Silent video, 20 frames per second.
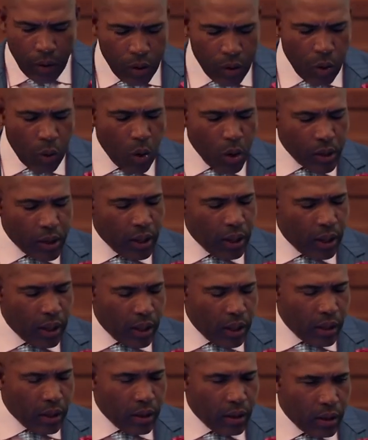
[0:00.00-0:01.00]
towards the
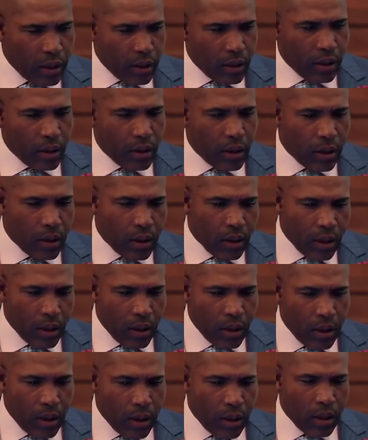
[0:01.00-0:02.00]
end,
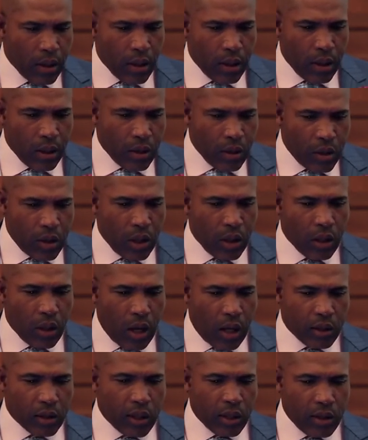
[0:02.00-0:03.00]
she
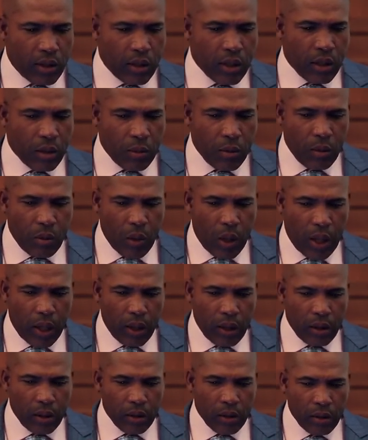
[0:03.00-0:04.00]
lost considerable
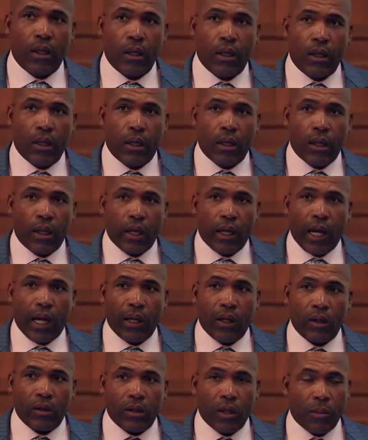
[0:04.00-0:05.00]
weight, and I
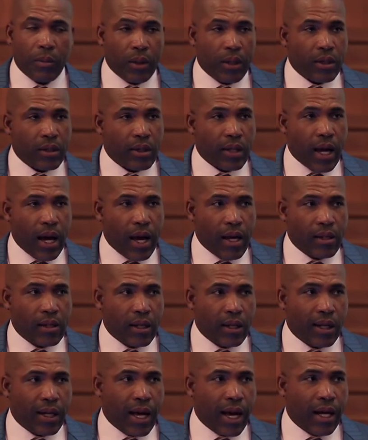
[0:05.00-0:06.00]
looked up in the sky and
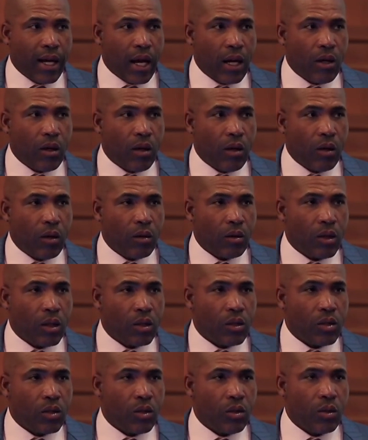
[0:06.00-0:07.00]
said, God, I know
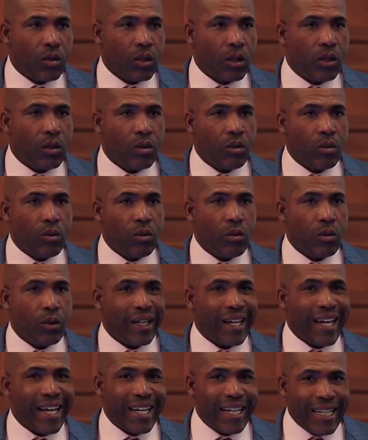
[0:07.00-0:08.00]
that you can do
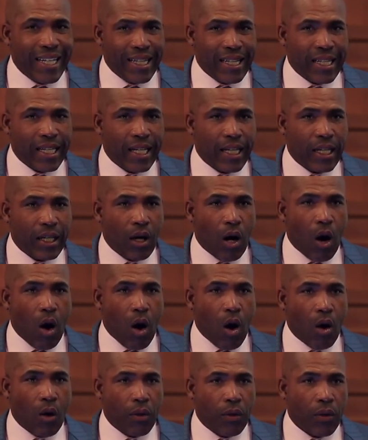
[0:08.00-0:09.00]
anything,
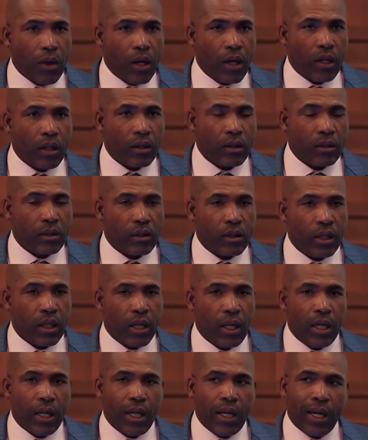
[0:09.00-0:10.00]
all things.
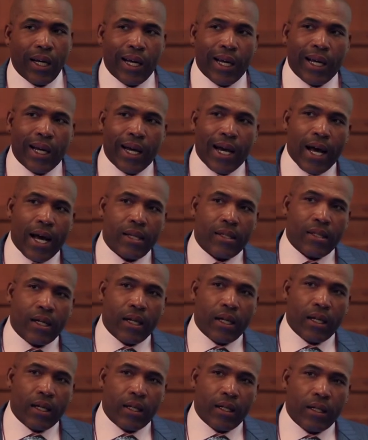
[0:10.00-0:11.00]
I
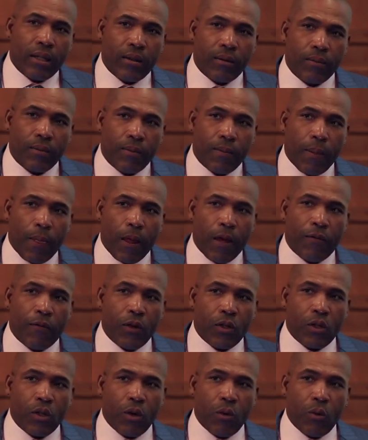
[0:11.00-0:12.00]
said, if
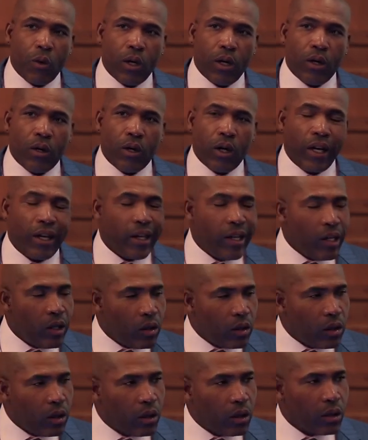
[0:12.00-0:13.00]
it's your will,
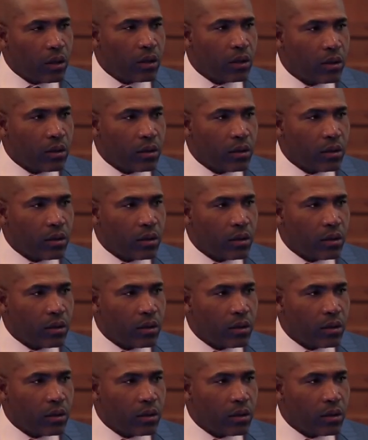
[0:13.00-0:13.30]
heal her.